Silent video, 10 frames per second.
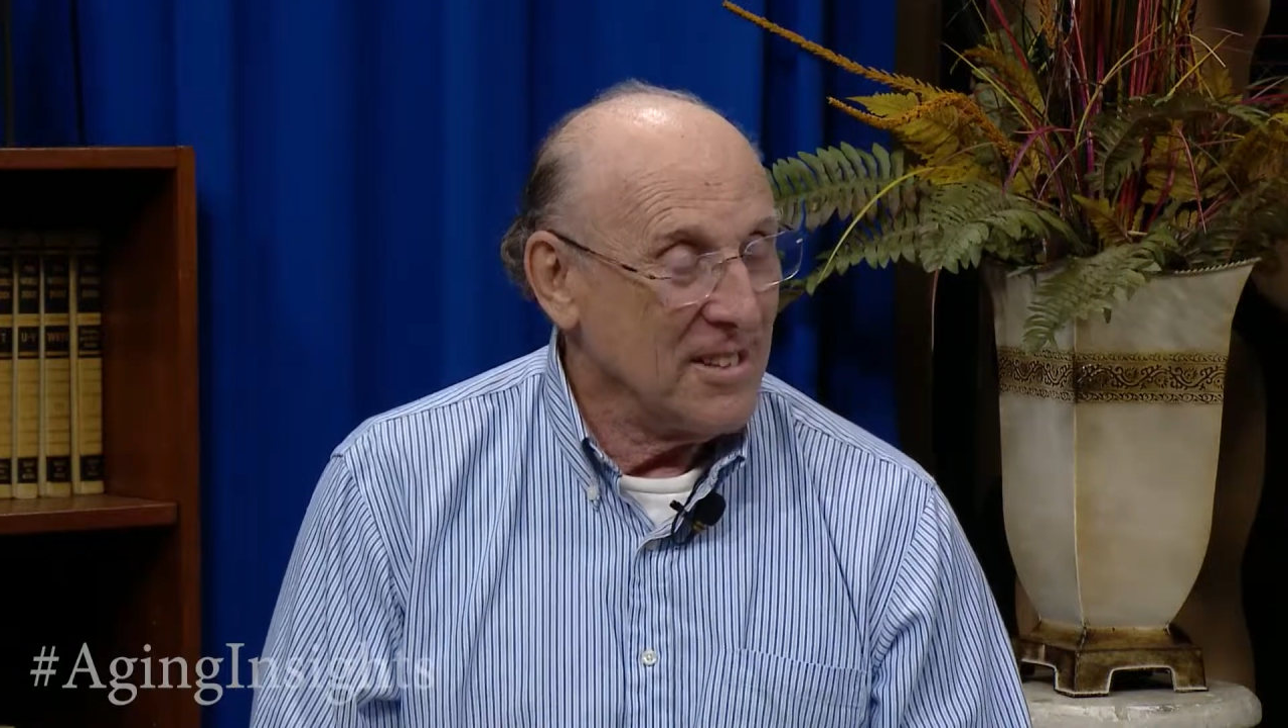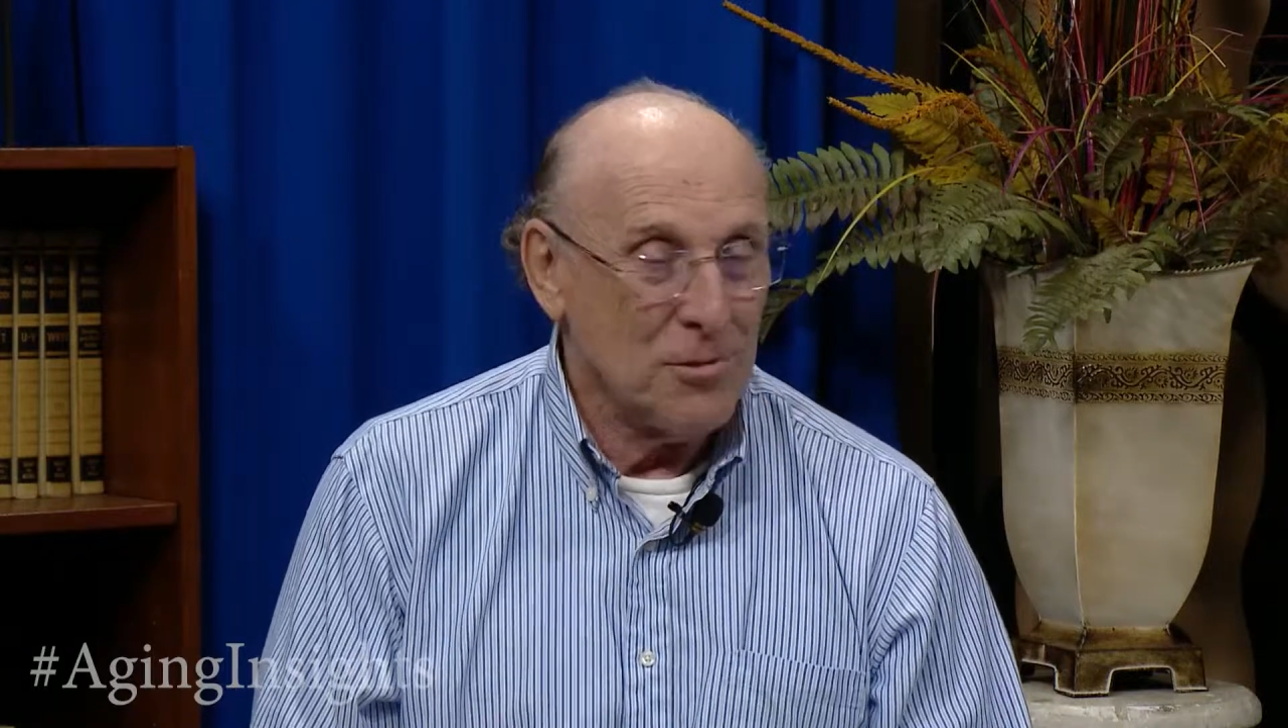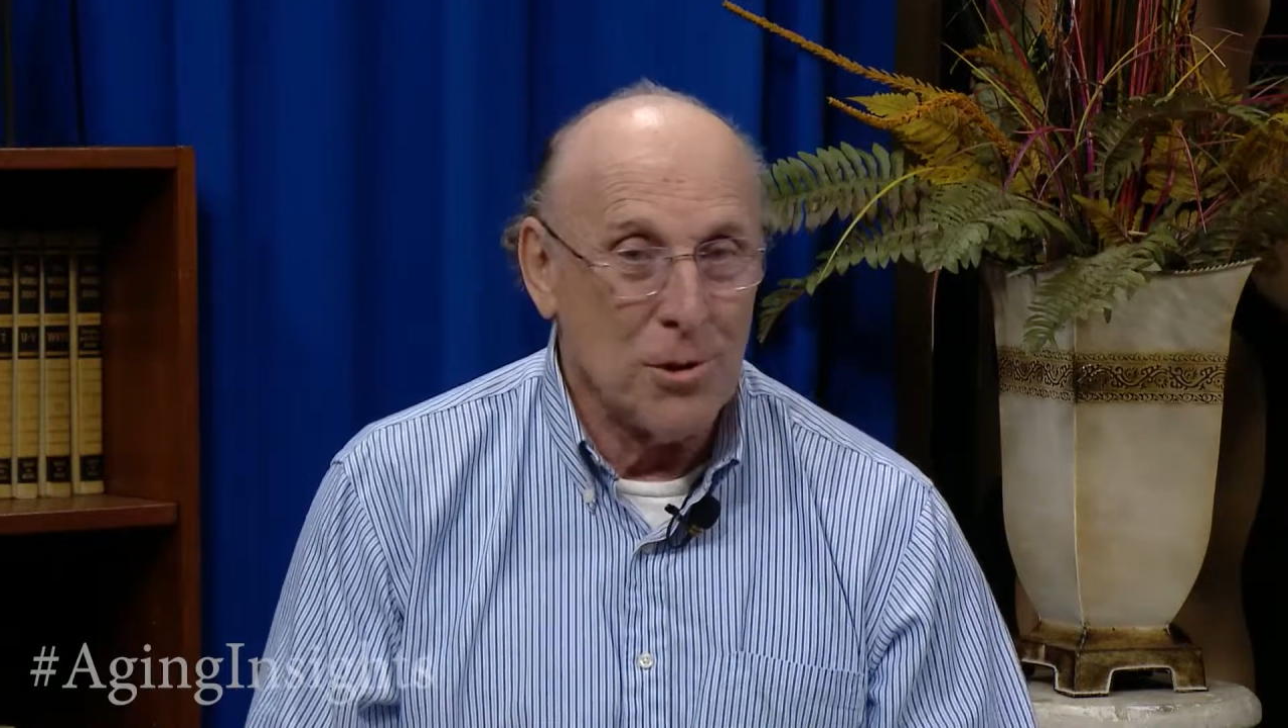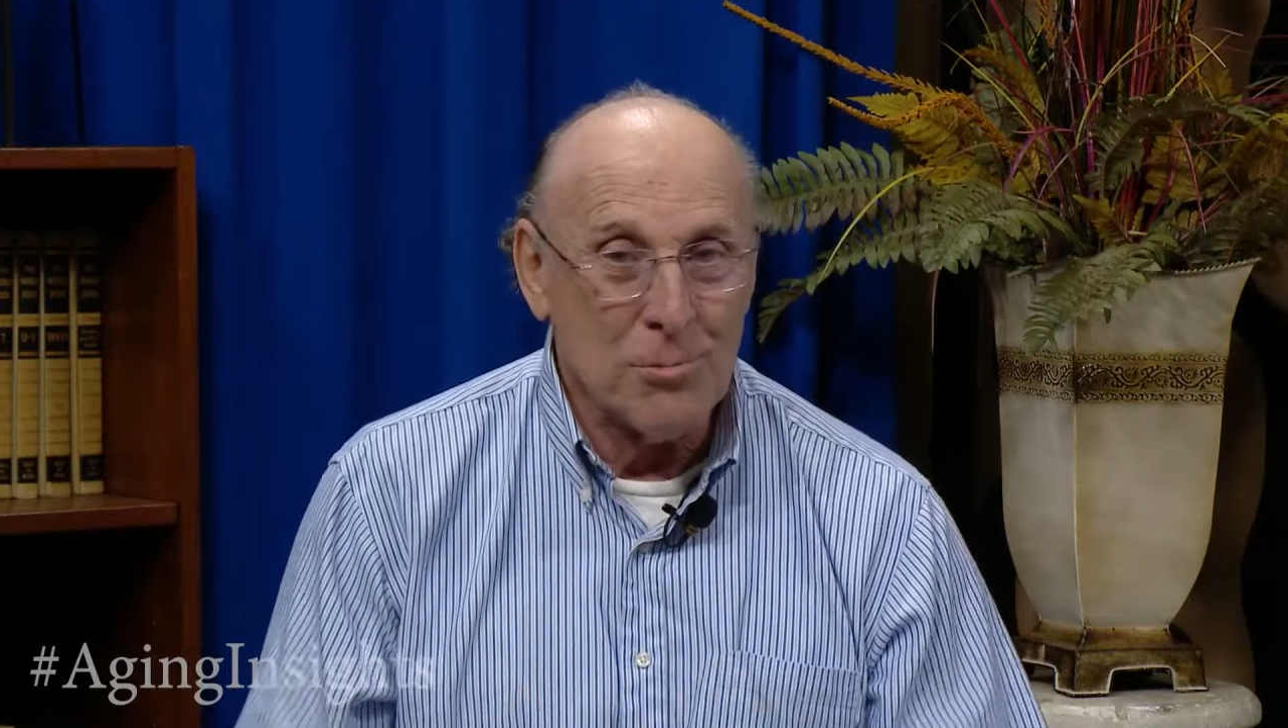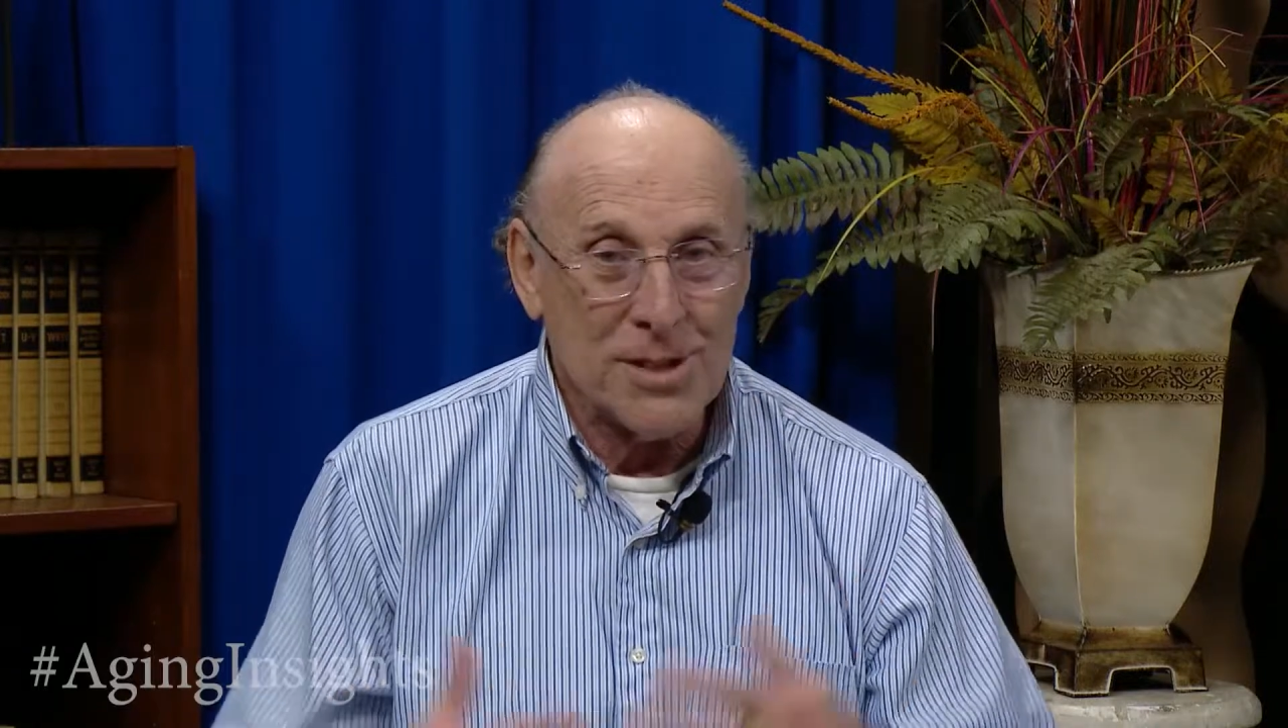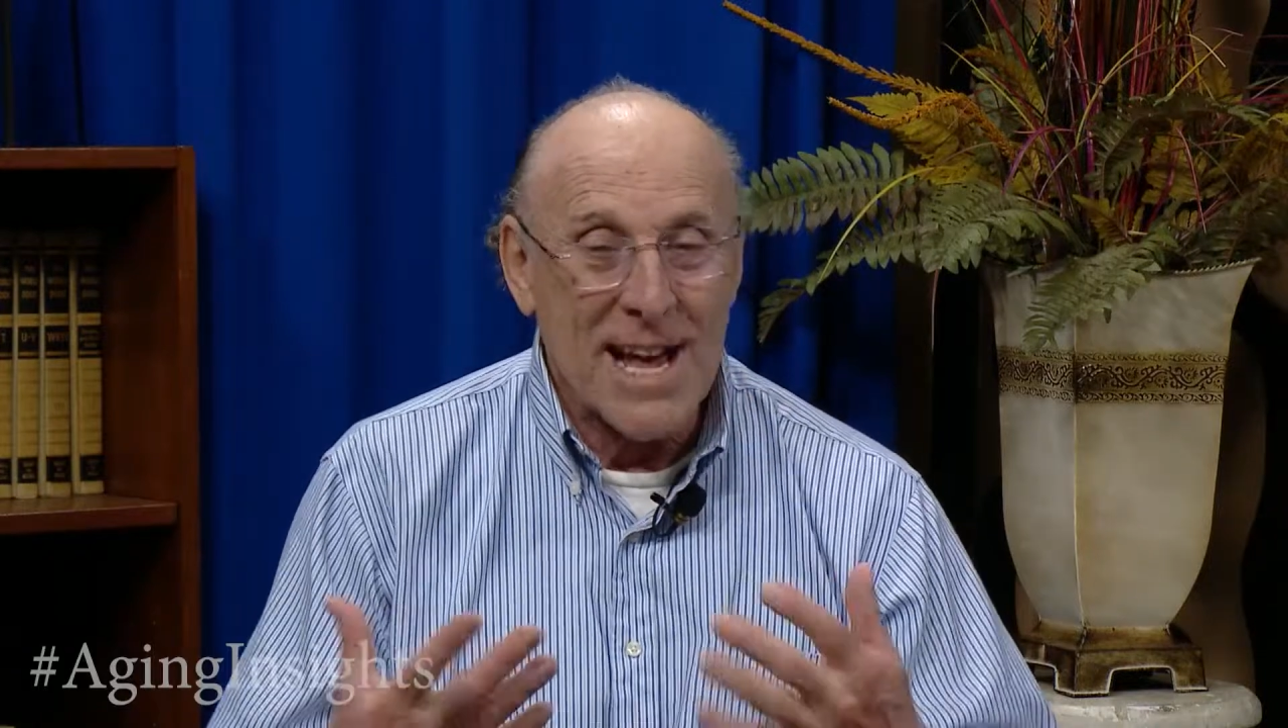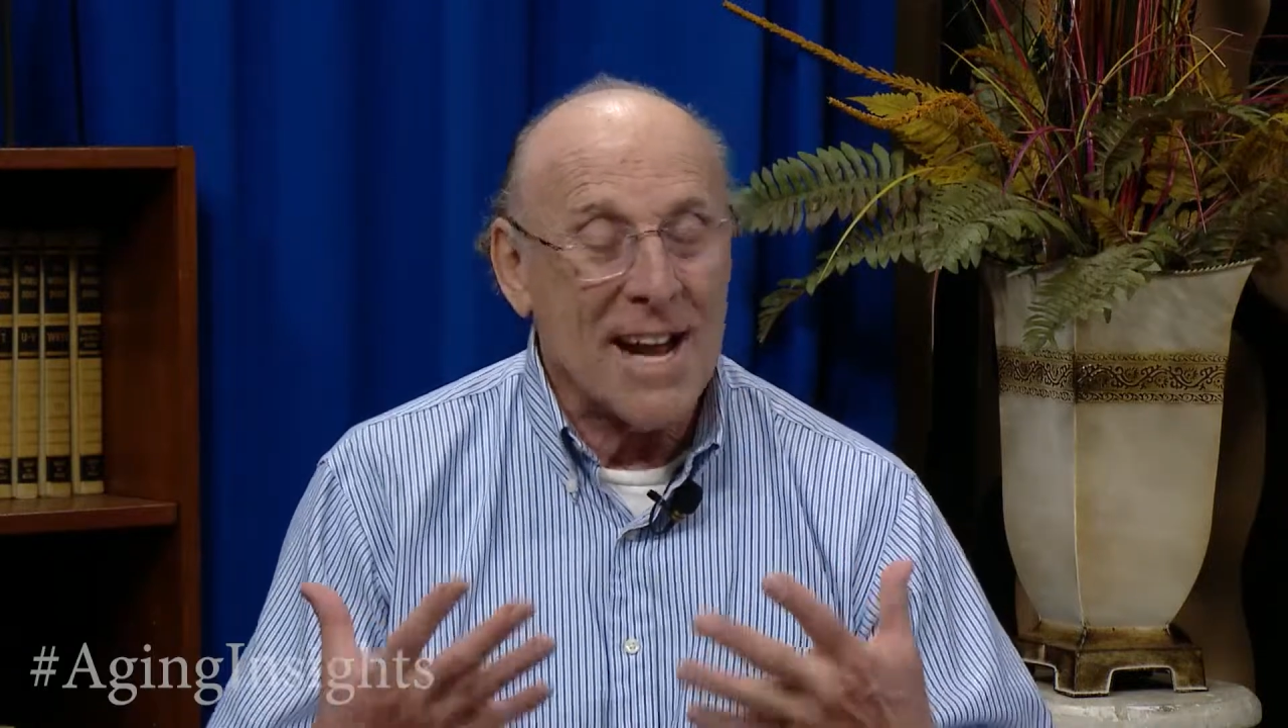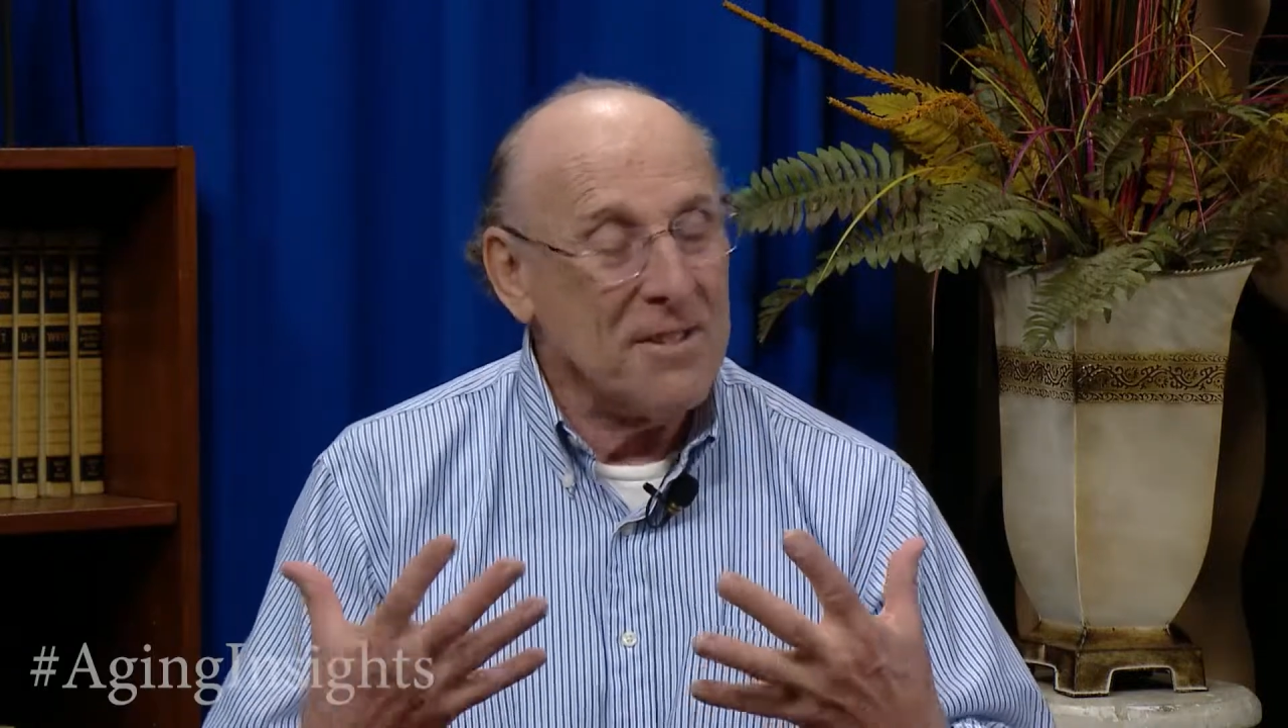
I mean, with that